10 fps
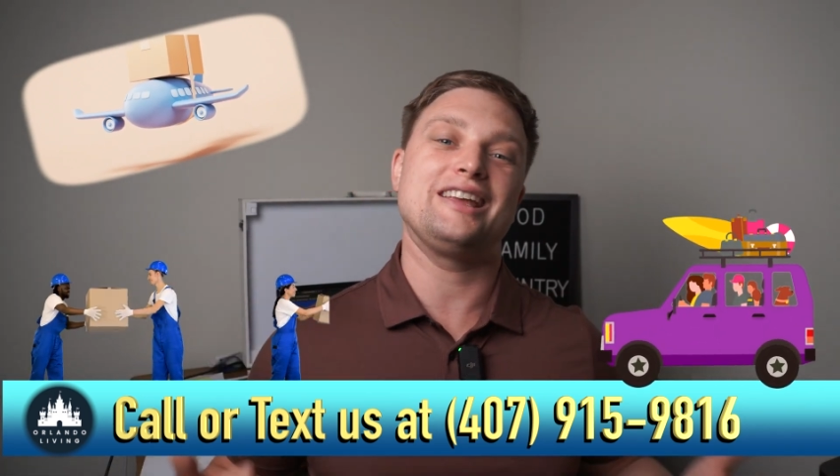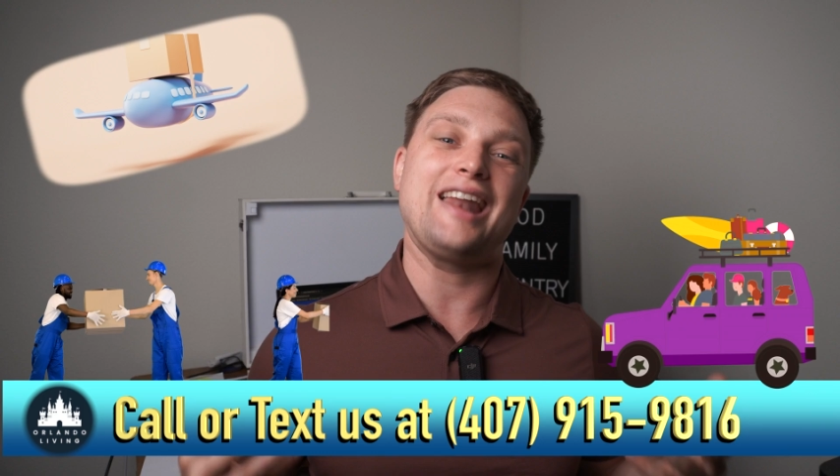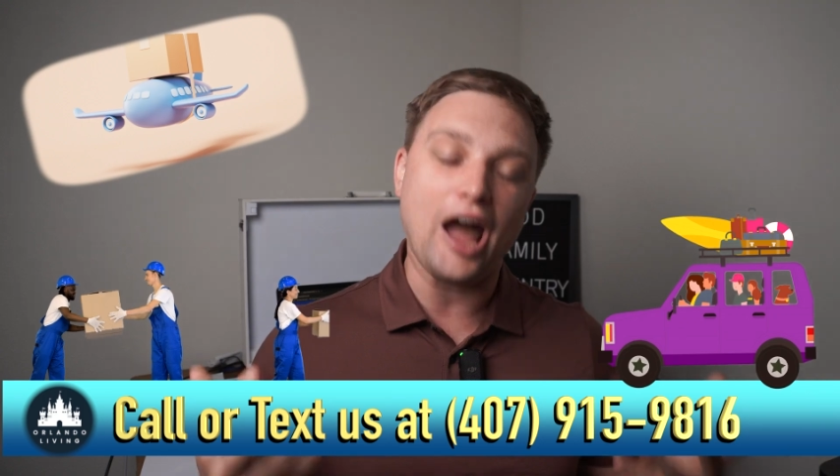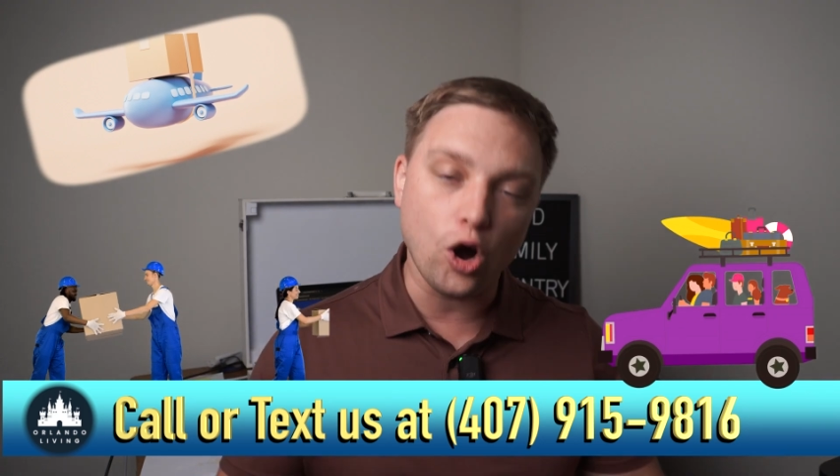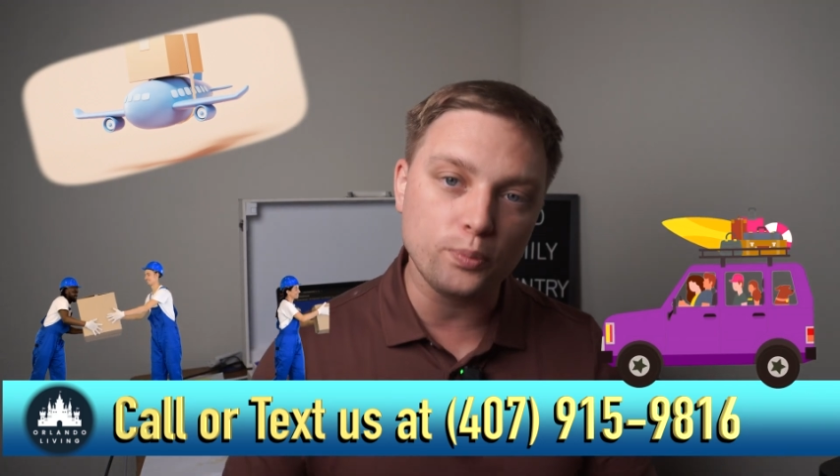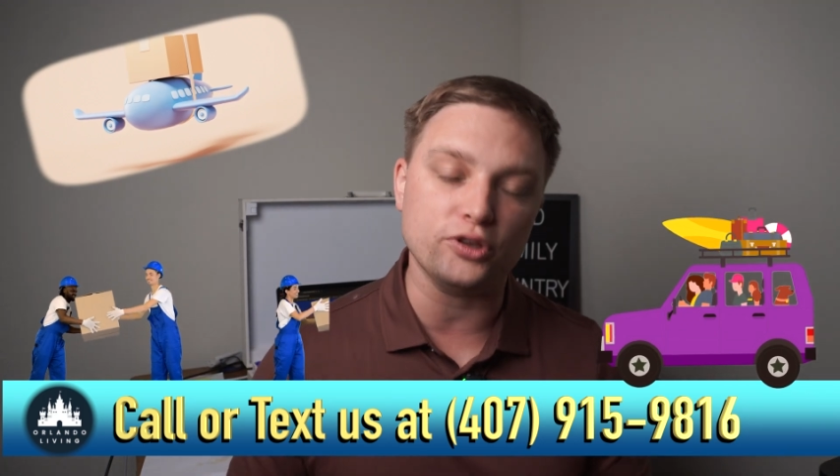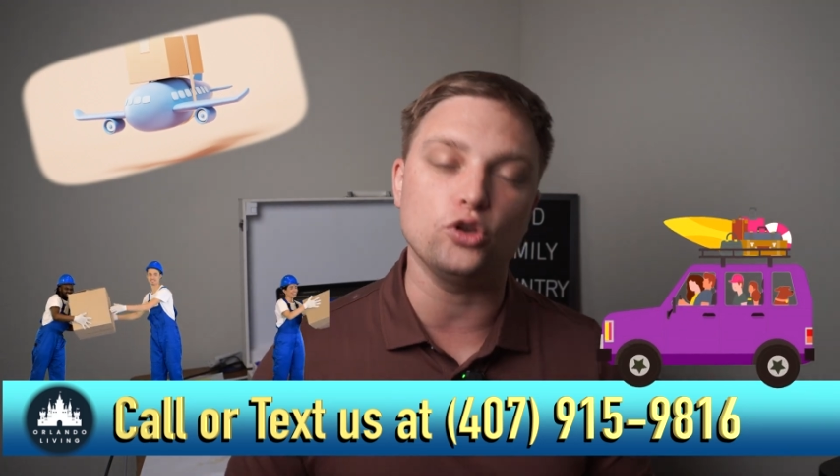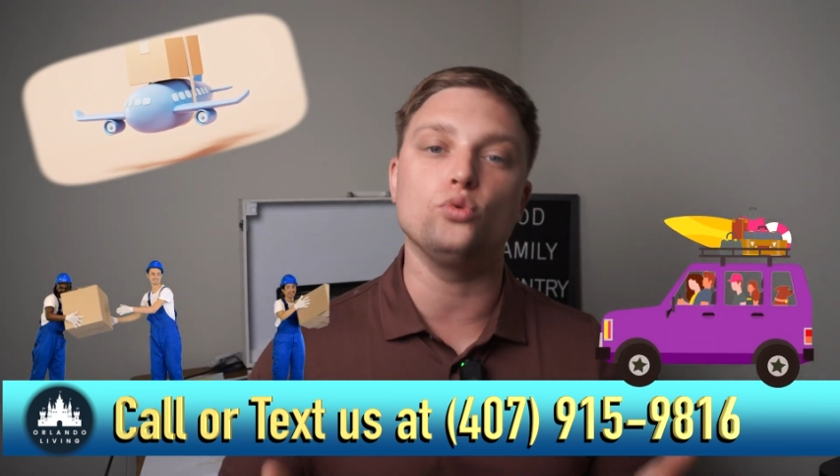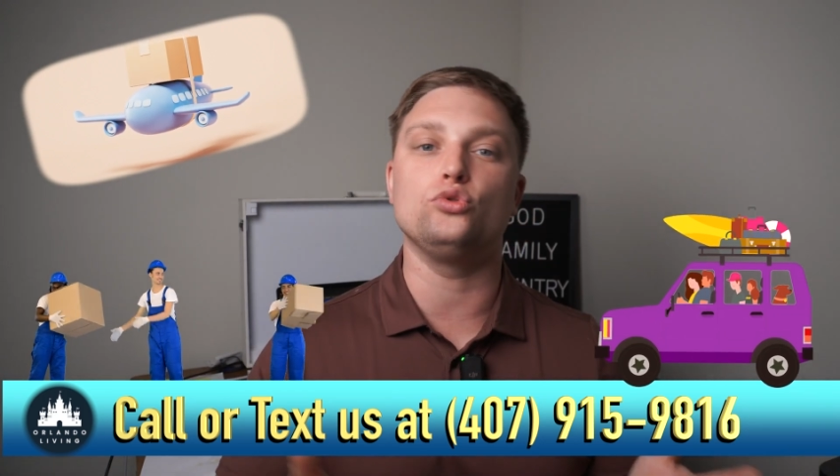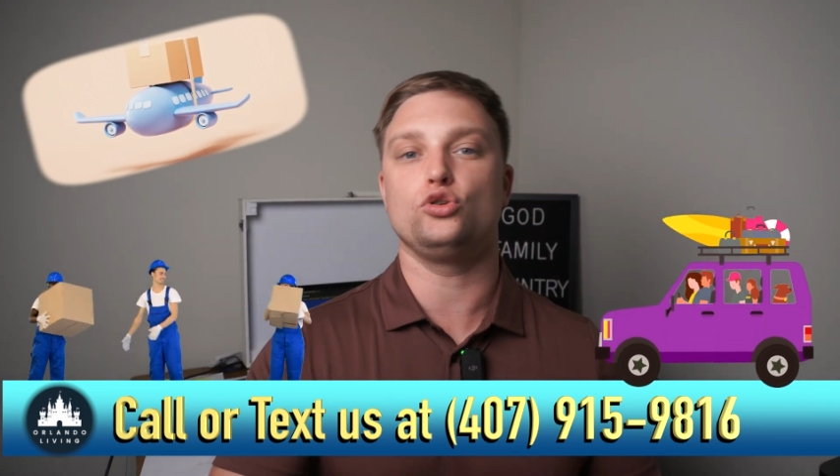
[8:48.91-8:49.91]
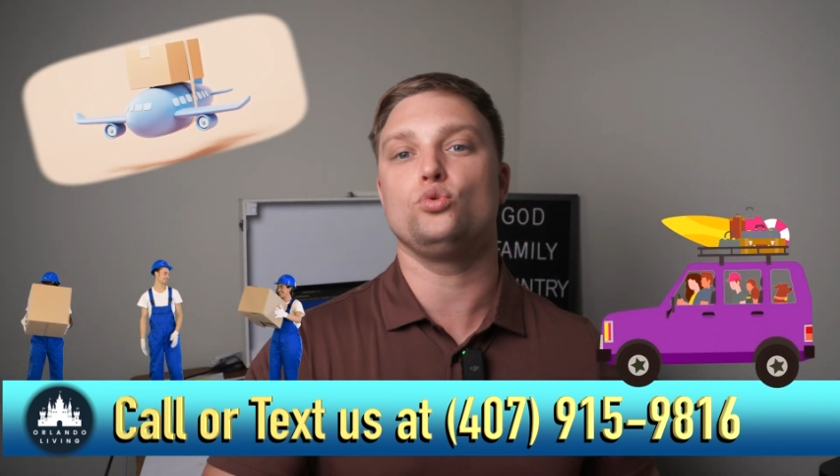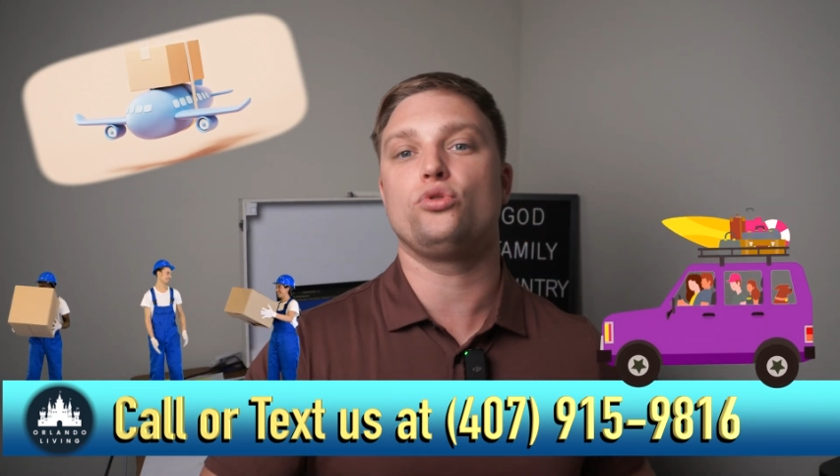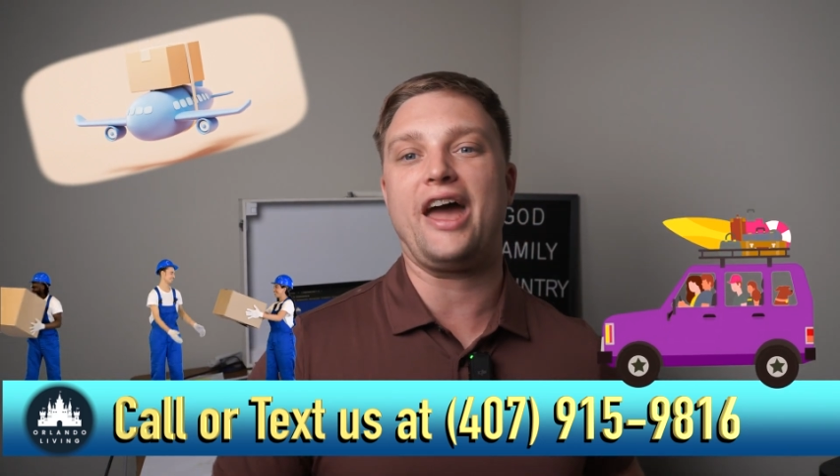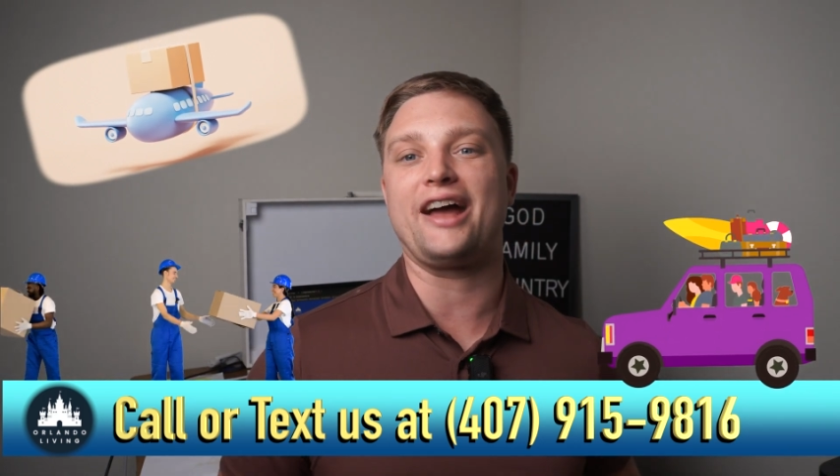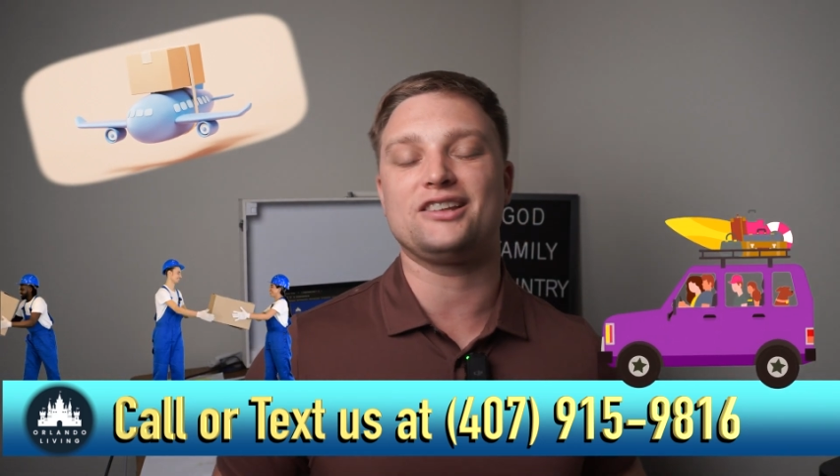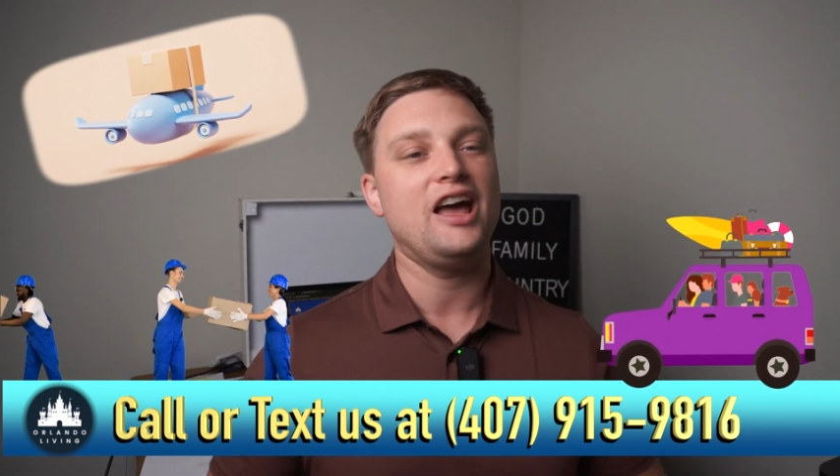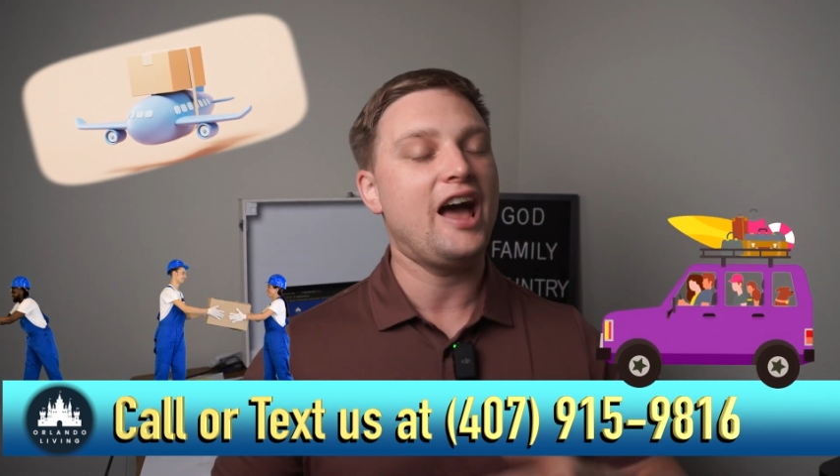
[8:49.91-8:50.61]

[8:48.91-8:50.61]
in helping you do that.